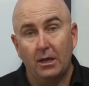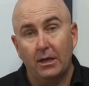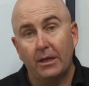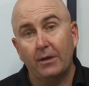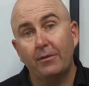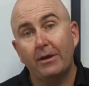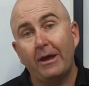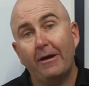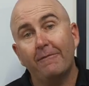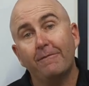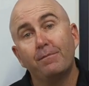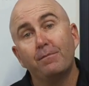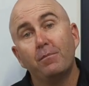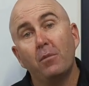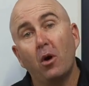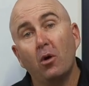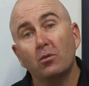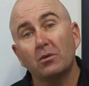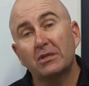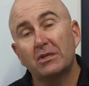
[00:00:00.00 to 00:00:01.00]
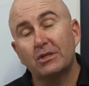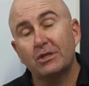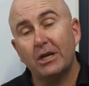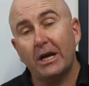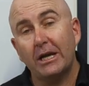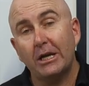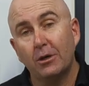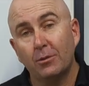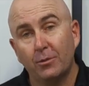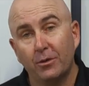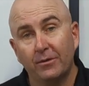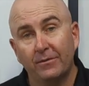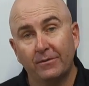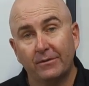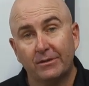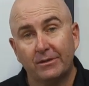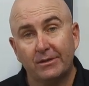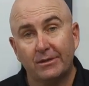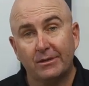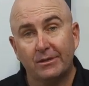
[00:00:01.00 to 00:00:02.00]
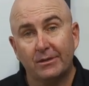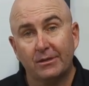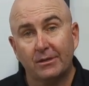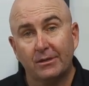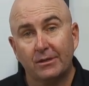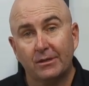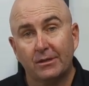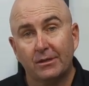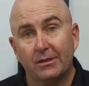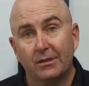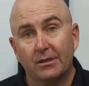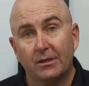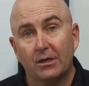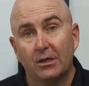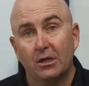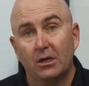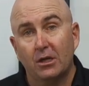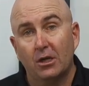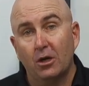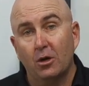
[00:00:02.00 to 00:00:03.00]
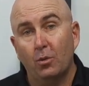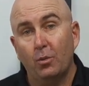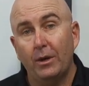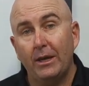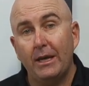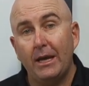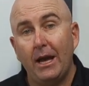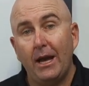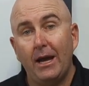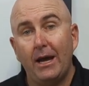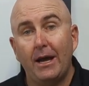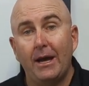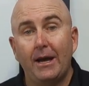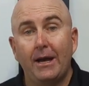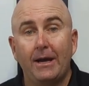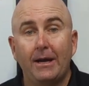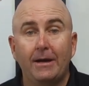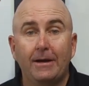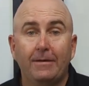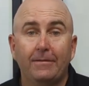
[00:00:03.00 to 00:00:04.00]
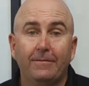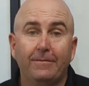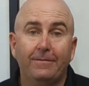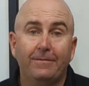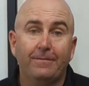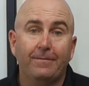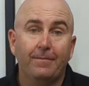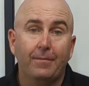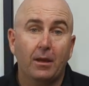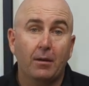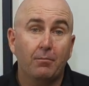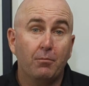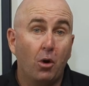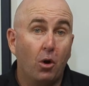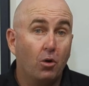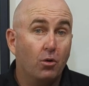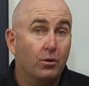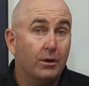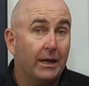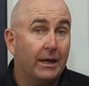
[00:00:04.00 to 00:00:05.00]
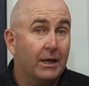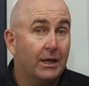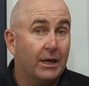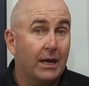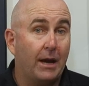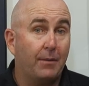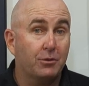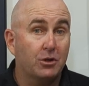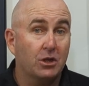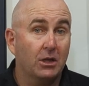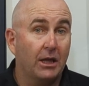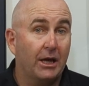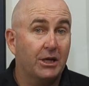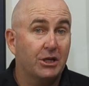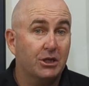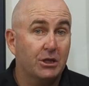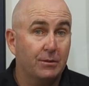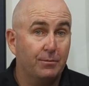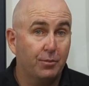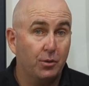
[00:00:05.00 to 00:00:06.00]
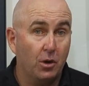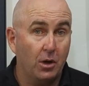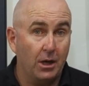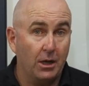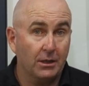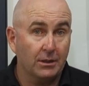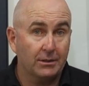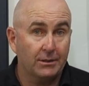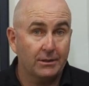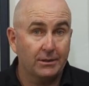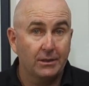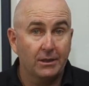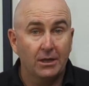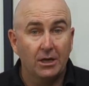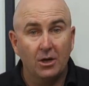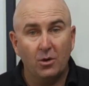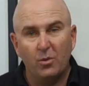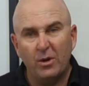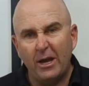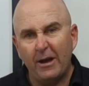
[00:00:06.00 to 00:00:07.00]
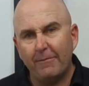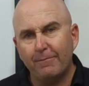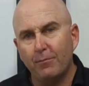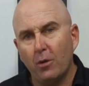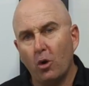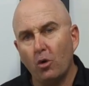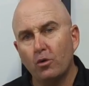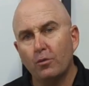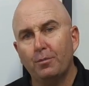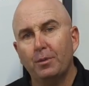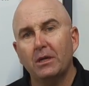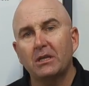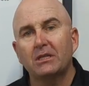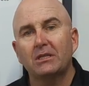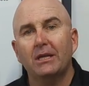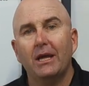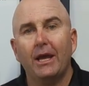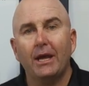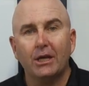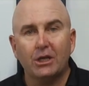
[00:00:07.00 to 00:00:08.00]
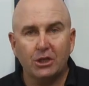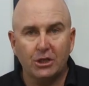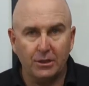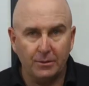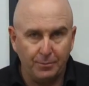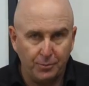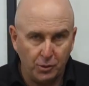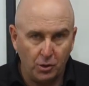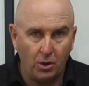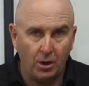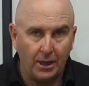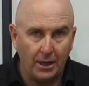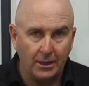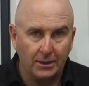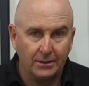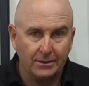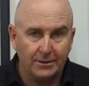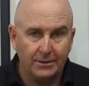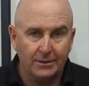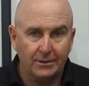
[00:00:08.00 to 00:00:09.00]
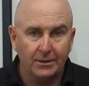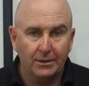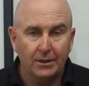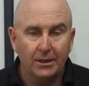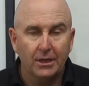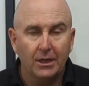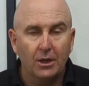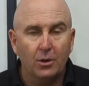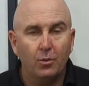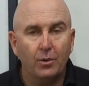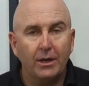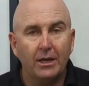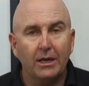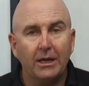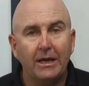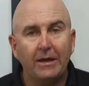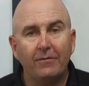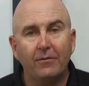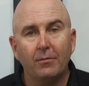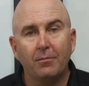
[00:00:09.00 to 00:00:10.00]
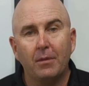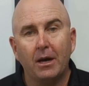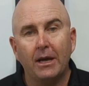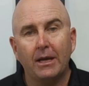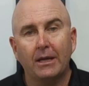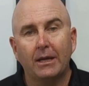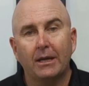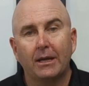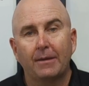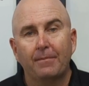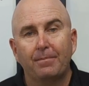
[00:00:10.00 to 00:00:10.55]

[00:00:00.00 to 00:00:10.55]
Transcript: Then we have mold stain removers. We have mold encapsulation products. We have mold protection products. We can even make